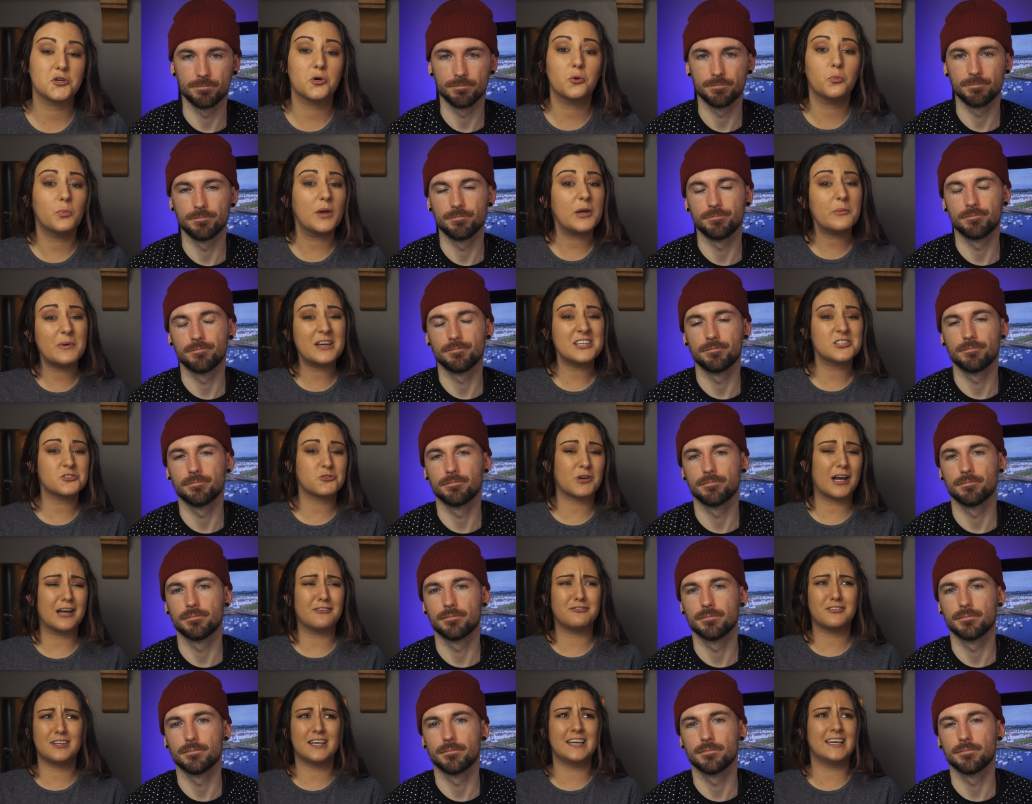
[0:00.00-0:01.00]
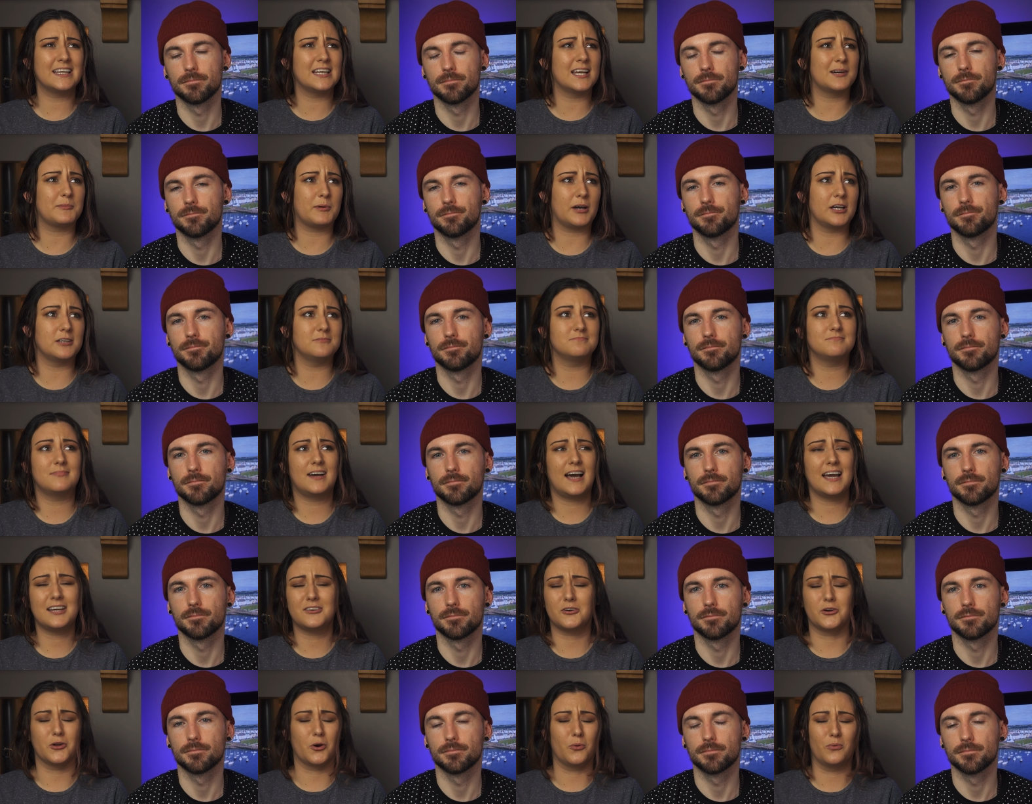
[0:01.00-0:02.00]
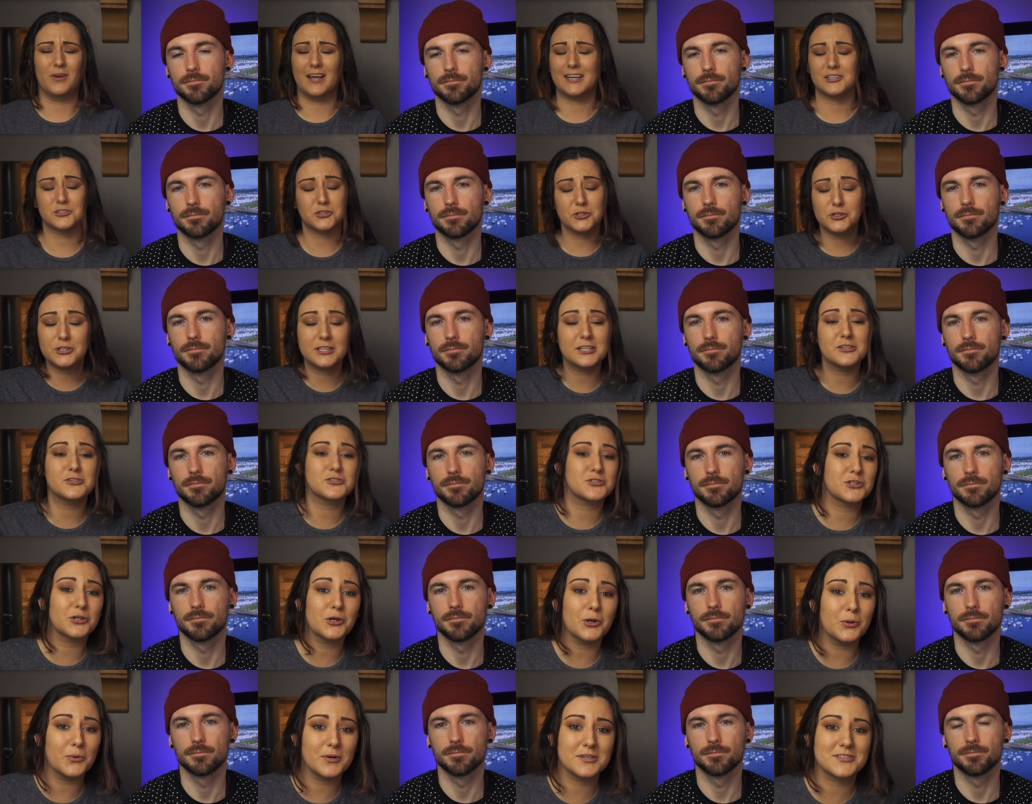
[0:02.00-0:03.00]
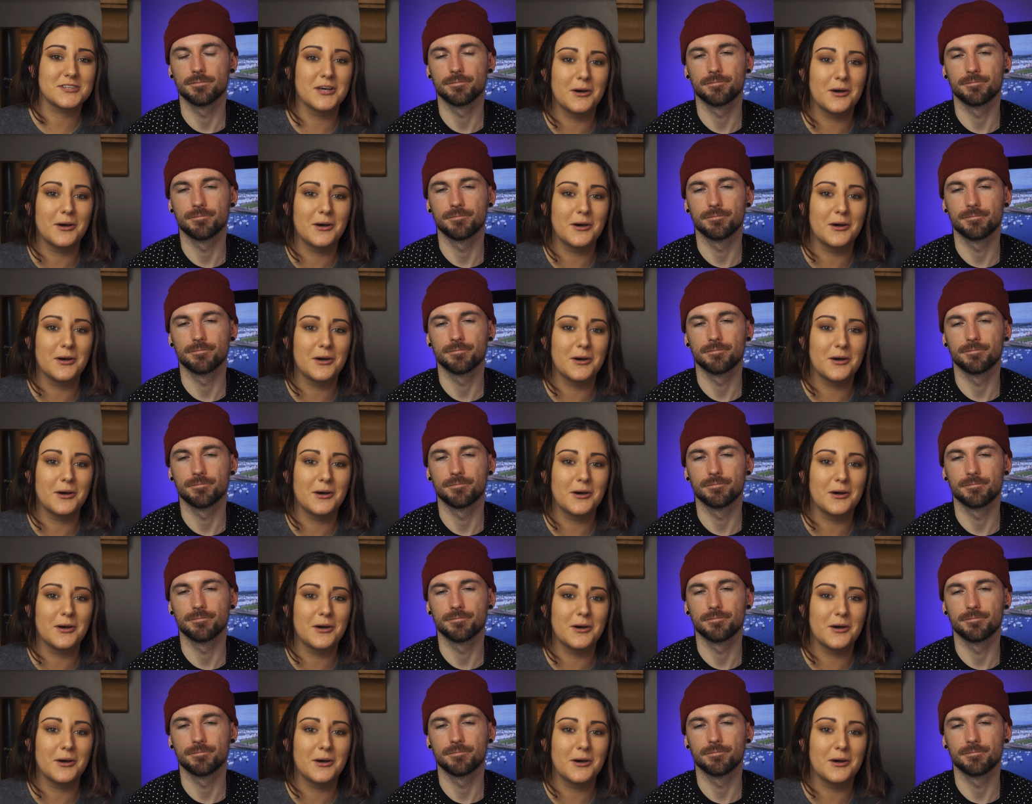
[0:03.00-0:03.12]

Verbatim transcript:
Speaker 1: so we went traveling about, I don't know, like two years ago or